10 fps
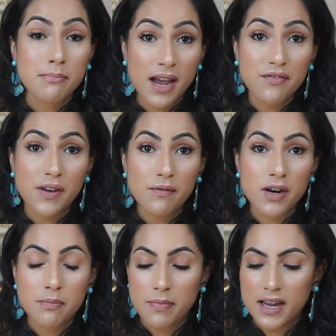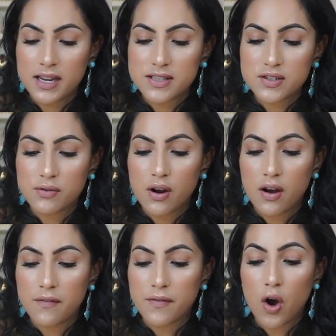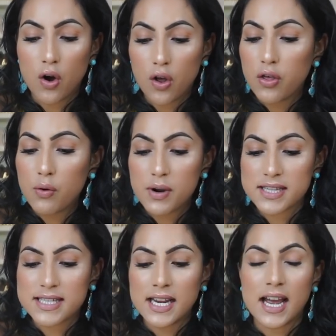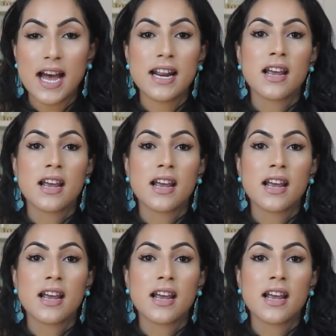my favorite bathing suit of all the ones I got.